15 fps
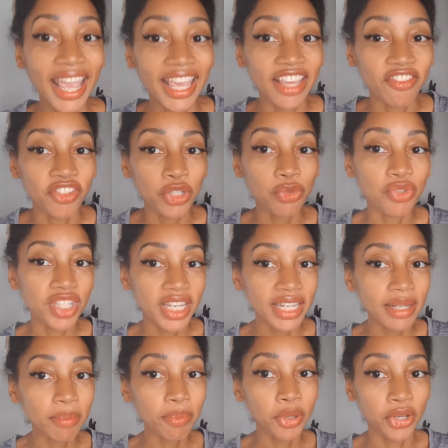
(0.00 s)
If you
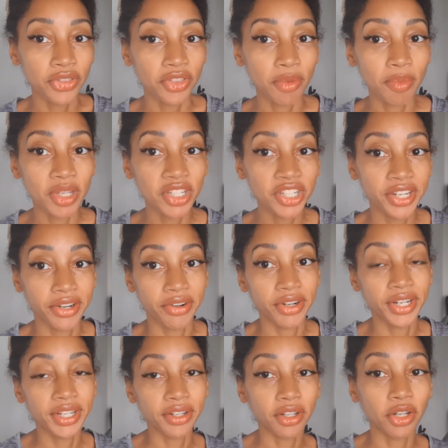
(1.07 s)
didn't put the
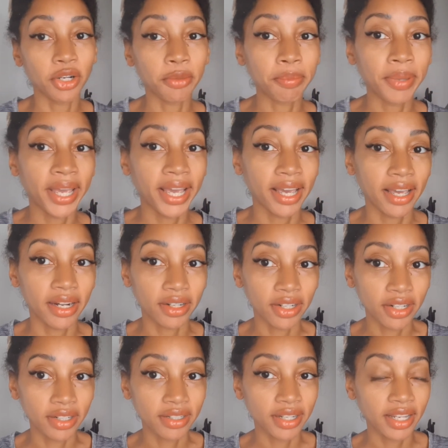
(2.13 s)
material or
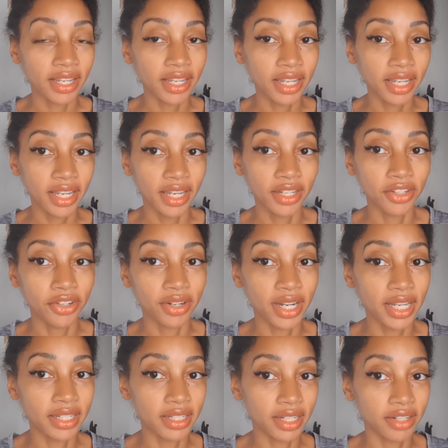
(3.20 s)
pattern in your
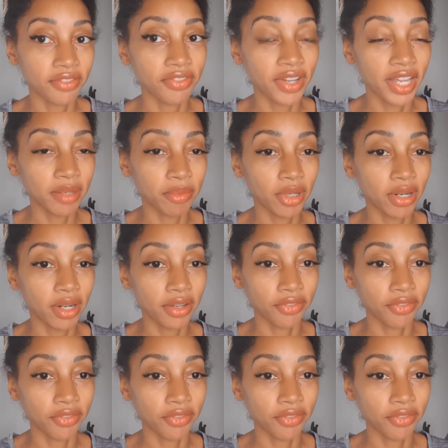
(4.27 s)
identifying mark,